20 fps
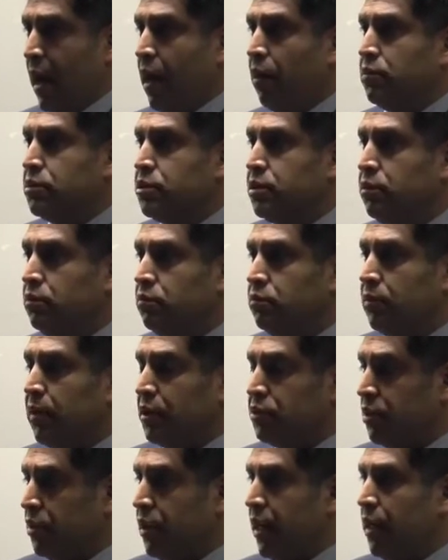
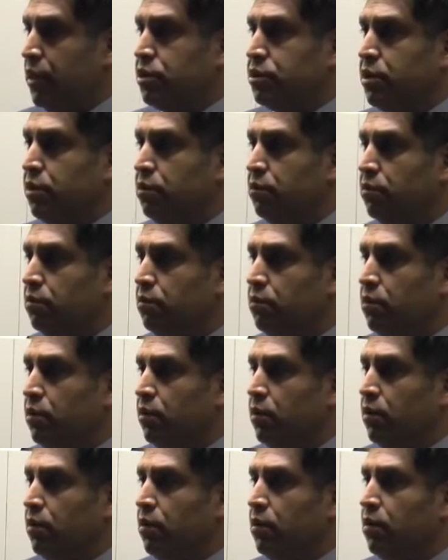housing, education,
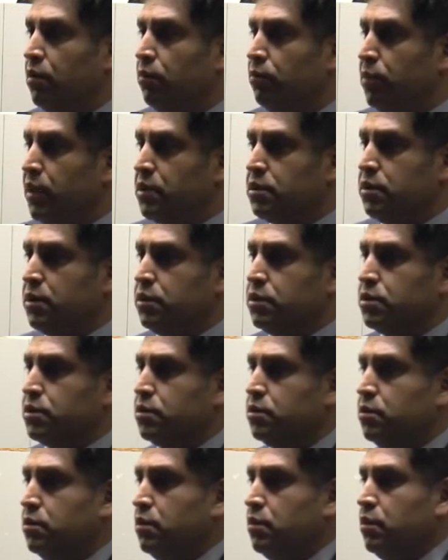
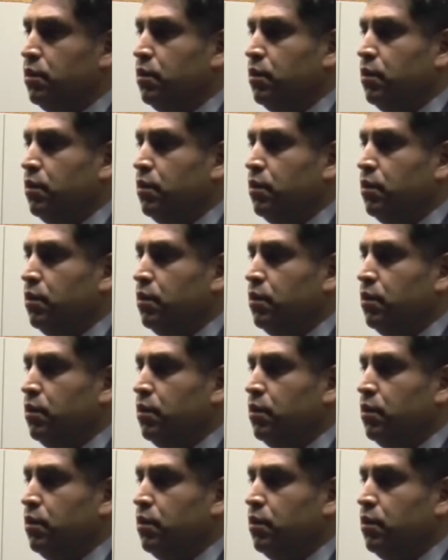business,